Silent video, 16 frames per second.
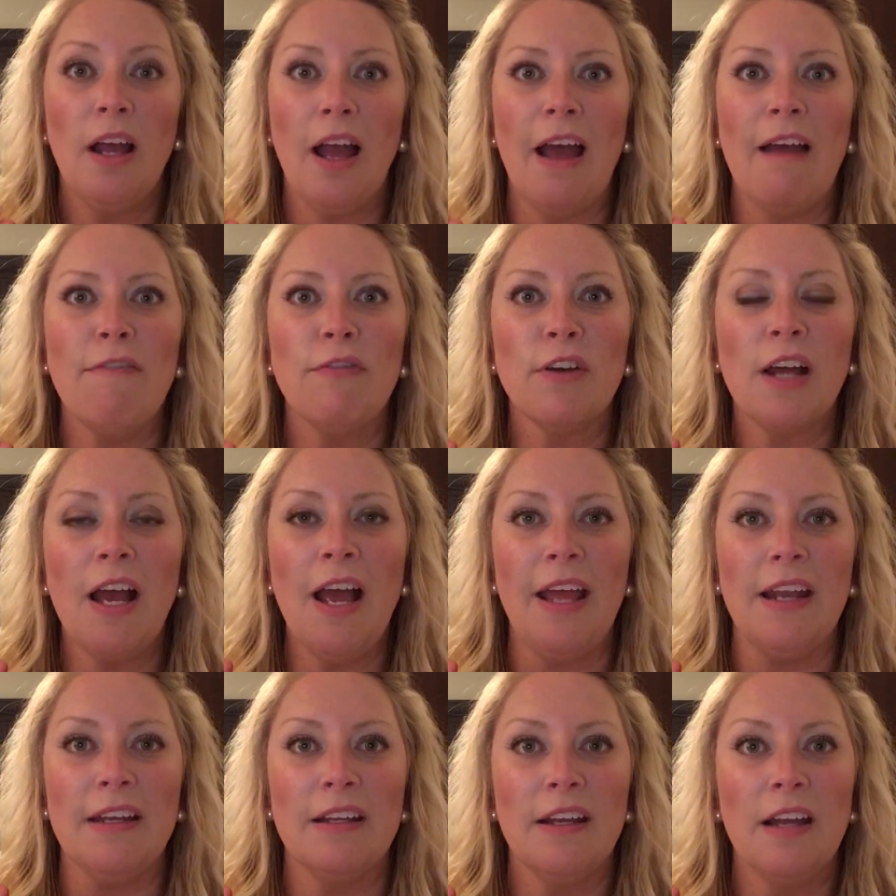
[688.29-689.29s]
I forgot.
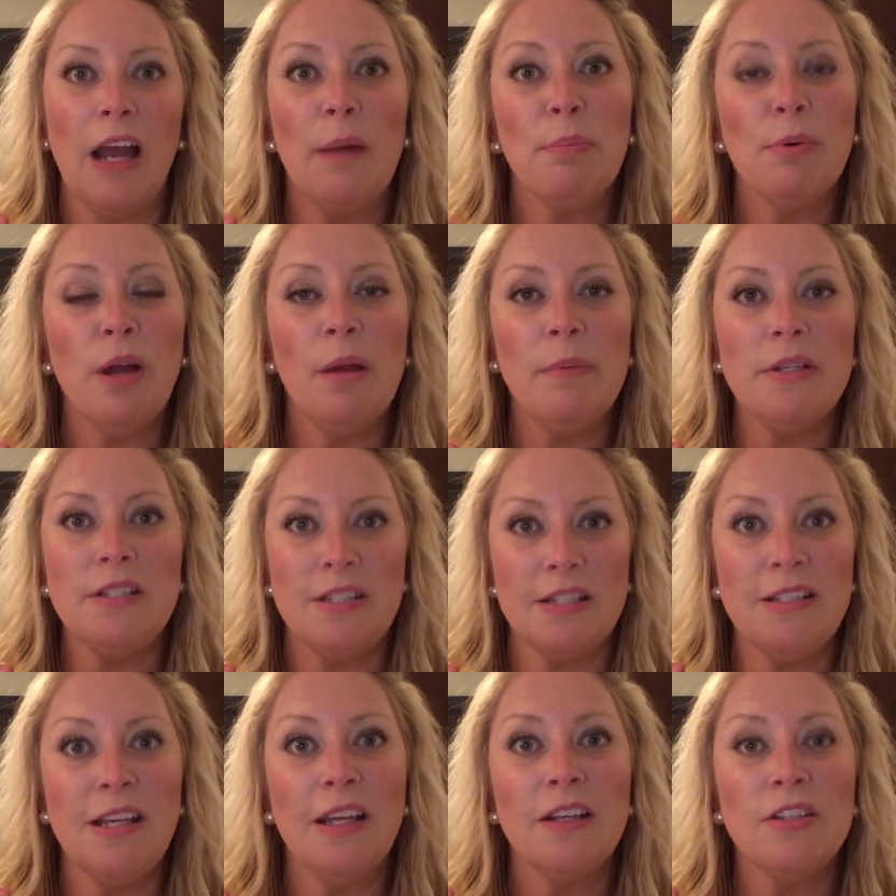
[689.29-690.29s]
I promised to
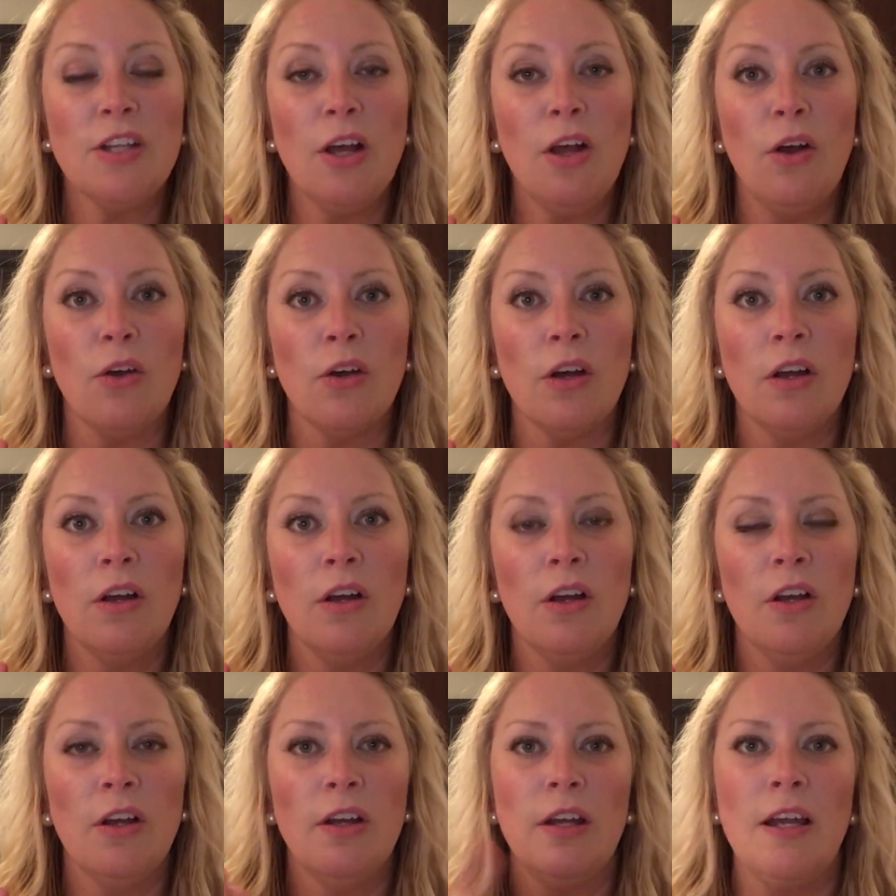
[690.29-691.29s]
sing a song.
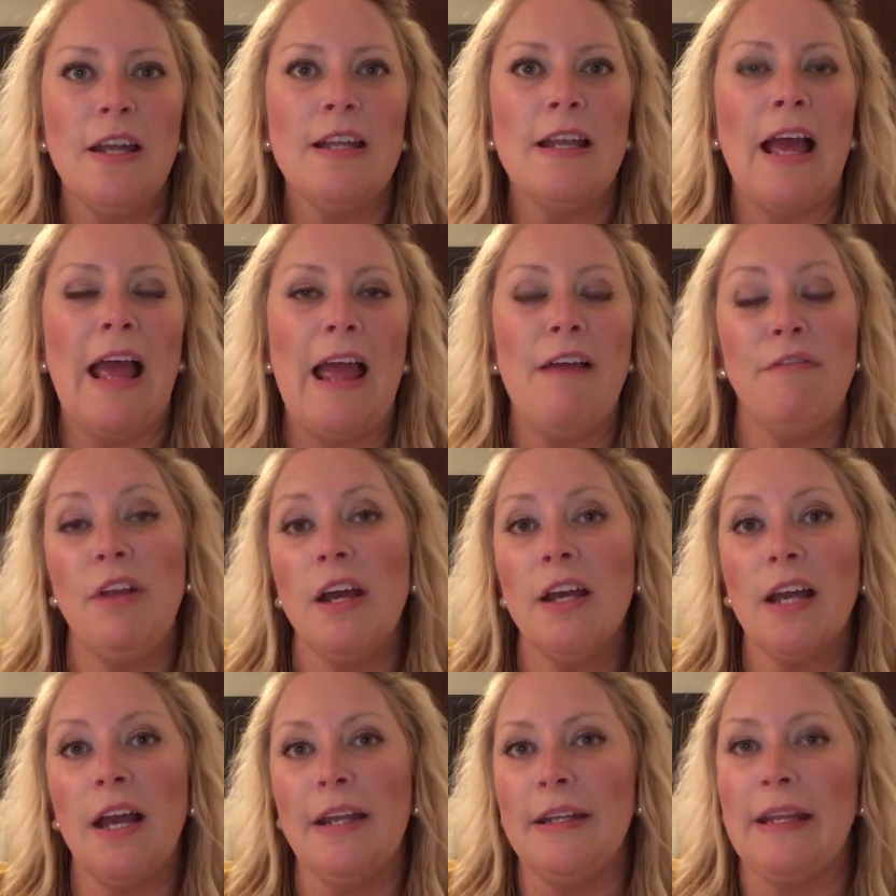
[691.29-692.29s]
I have not
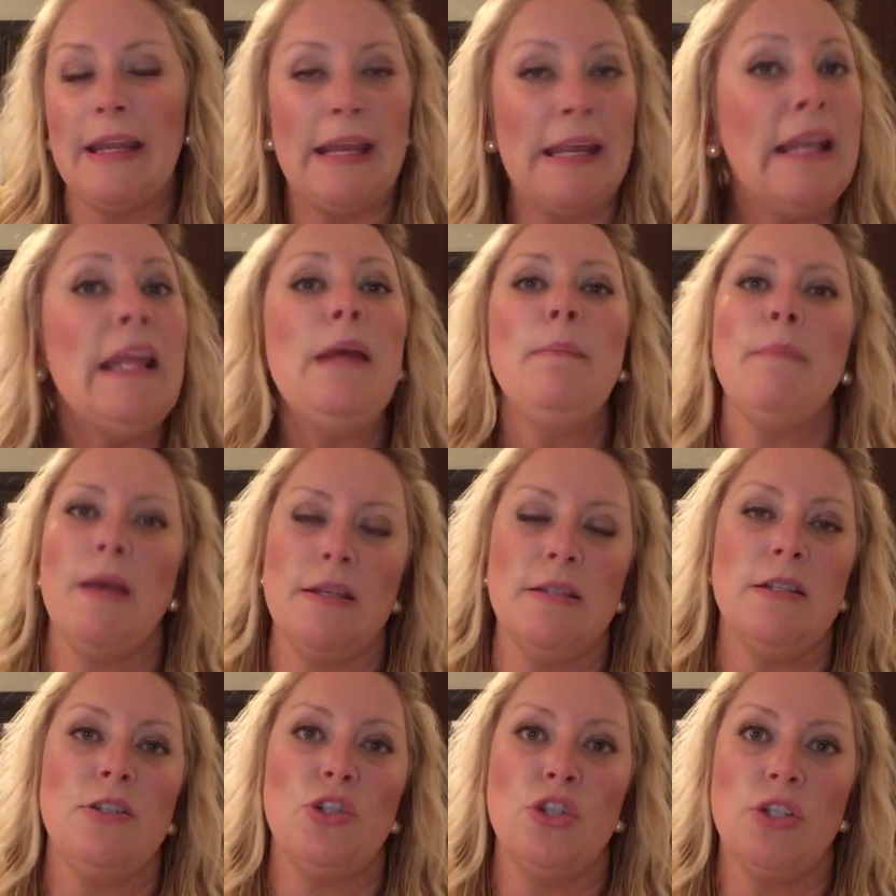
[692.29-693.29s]
gotten any
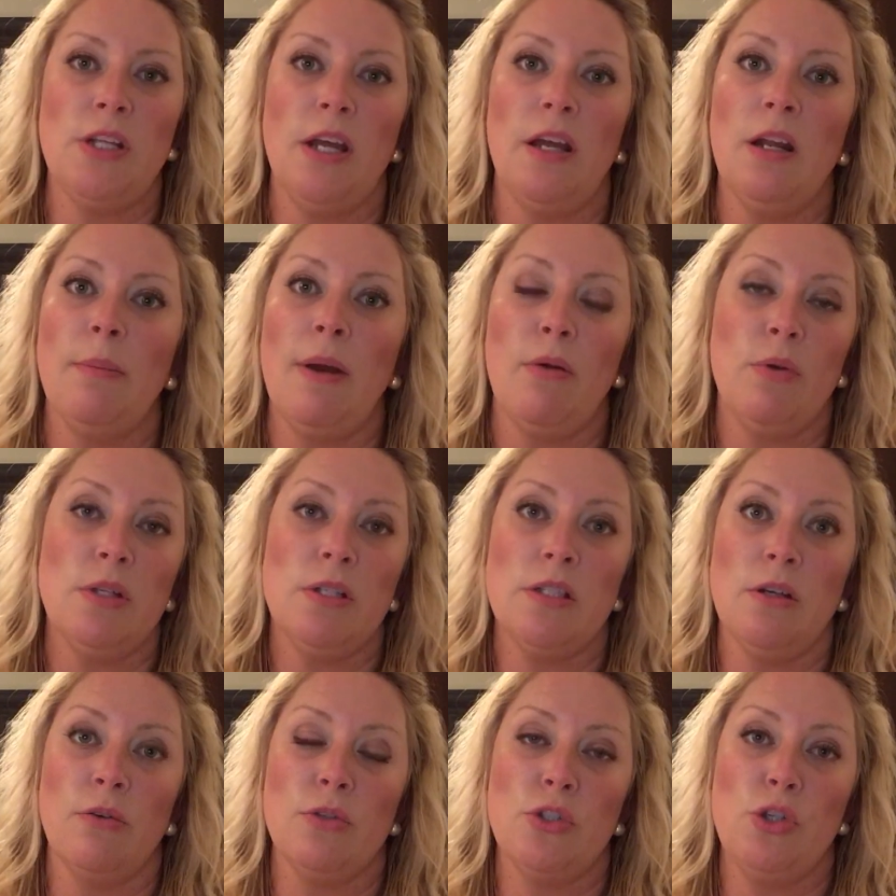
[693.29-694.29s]
messages yet about what
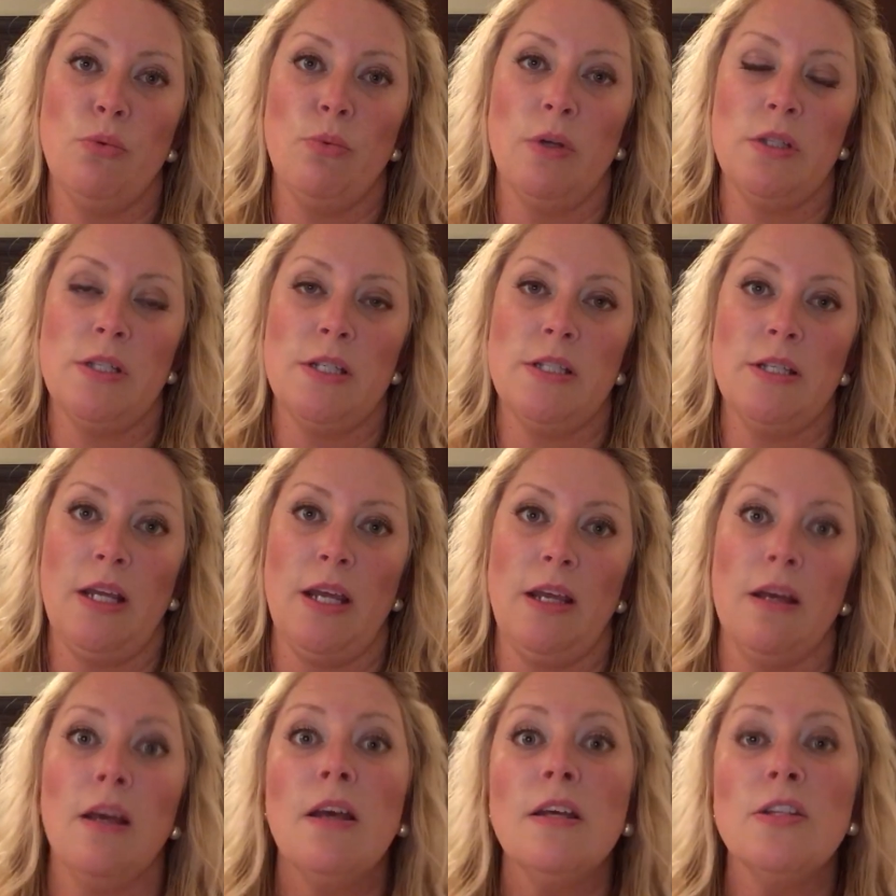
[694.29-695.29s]
songs you want to sing.